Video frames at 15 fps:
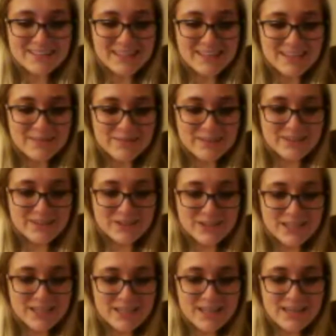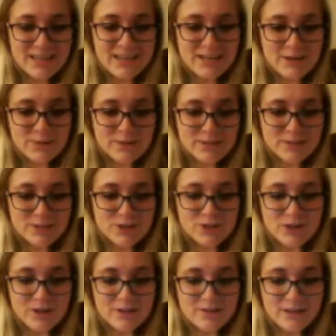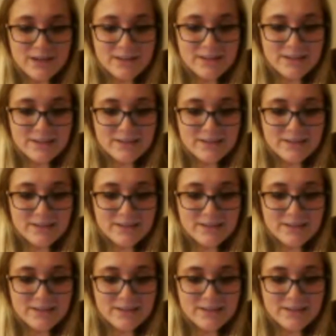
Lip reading: see. I'm gonna do it. 801 is John, right?